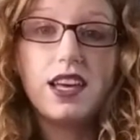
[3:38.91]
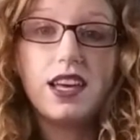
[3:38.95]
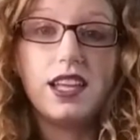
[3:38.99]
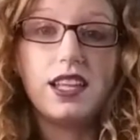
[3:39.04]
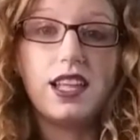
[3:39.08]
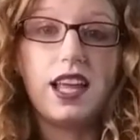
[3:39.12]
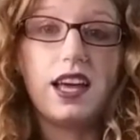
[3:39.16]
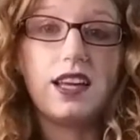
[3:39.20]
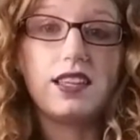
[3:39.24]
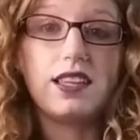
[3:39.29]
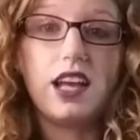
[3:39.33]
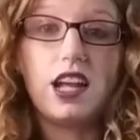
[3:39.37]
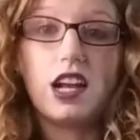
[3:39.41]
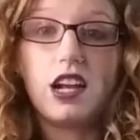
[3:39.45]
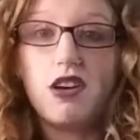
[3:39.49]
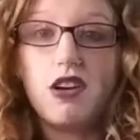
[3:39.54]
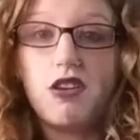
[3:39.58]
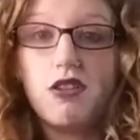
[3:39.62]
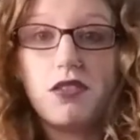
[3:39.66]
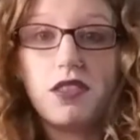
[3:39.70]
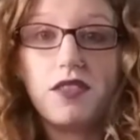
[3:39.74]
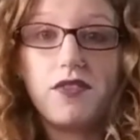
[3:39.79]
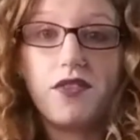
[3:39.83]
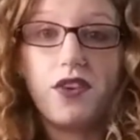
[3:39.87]
and not
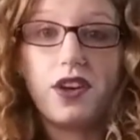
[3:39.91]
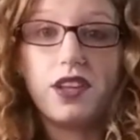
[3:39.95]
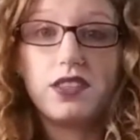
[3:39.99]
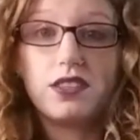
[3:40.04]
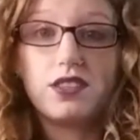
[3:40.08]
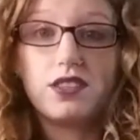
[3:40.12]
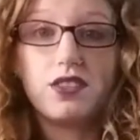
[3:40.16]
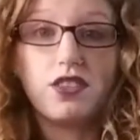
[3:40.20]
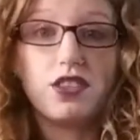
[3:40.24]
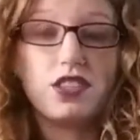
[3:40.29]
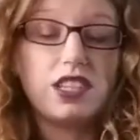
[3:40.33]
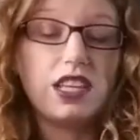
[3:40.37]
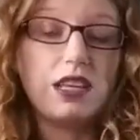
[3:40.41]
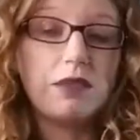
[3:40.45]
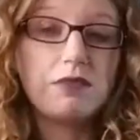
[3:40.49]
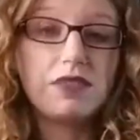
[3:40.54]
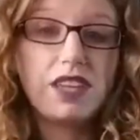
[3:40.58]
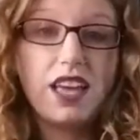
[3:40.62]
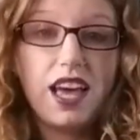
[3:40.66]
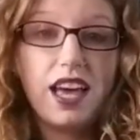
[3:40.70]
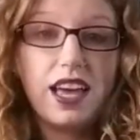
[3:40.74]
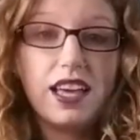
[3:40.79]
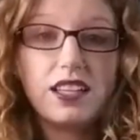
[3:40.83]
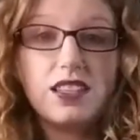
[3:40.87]
all the friends are the same
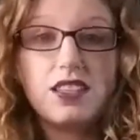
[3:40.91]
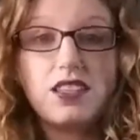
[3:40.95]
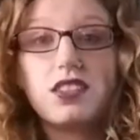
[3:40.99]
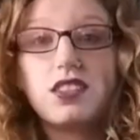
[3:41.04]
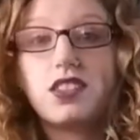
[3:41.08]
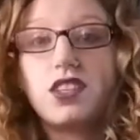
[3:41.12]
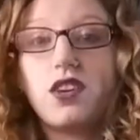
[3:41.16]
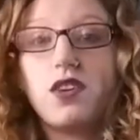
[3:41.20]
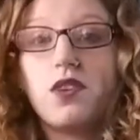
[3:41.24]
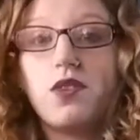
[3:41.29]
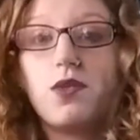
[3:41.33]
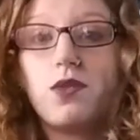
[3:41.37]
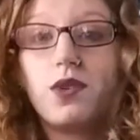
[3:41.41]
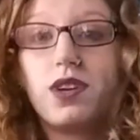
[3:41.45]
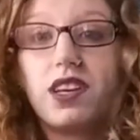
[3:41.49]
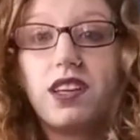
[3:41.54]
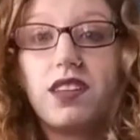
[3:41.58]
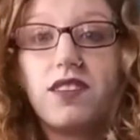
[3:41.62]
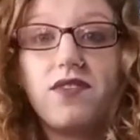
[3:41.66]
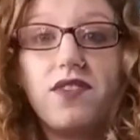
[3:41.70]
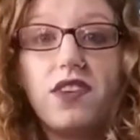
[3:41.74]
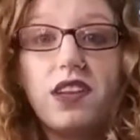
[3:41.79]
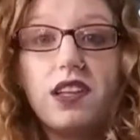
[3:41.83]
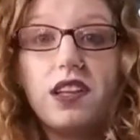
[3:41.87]
size, so it
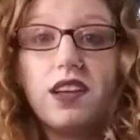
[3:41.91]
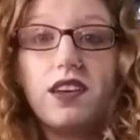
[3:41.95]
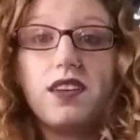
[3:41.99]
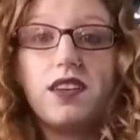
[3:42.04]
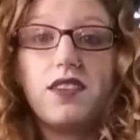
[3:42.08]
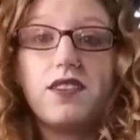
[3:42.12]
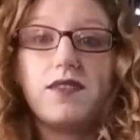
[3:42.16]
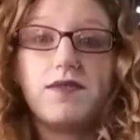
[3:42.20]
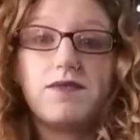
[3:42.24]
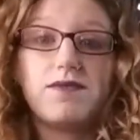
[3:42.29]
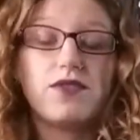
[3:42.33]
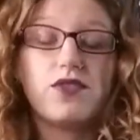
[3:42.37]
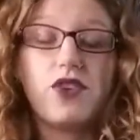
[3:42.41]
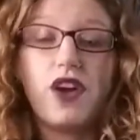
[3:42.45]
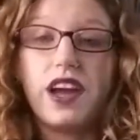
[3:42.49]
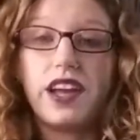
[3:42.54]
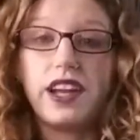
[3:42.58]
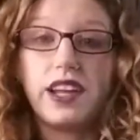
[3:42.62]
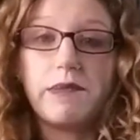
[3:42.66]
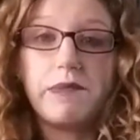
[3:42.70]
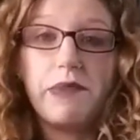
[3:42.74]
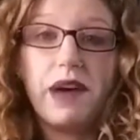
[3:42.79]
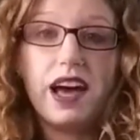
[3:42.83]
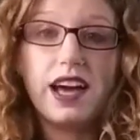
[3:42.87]
can fit a
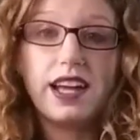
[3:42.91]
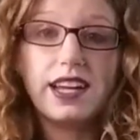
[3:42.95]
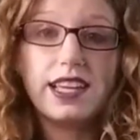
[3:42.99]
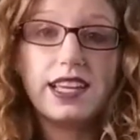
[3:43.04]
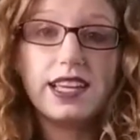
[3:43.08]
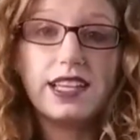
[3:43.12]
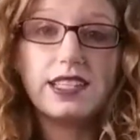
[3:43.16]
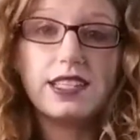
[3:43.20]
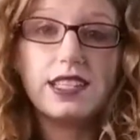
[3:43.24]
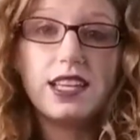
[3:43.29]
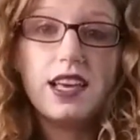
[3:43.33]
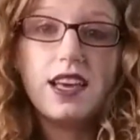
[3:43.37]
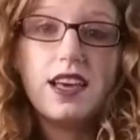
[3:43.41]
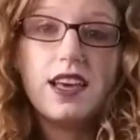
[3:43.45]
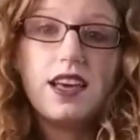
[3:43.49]
variety of bodies.